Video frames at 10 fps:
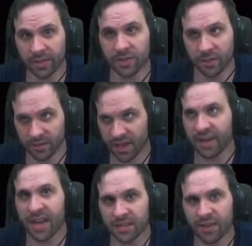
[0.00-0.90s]
So,
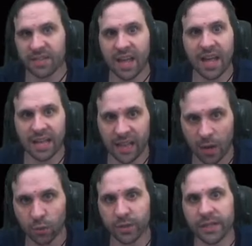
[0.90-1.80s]
Zarya, Zvezda, and
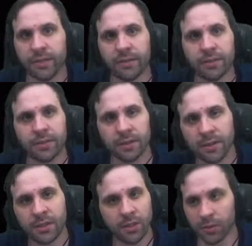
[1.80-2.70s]
Nauka.
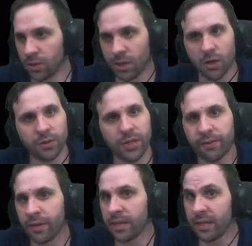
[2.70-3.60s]
Those are the only
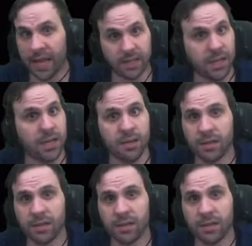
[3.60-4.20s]
three. That's it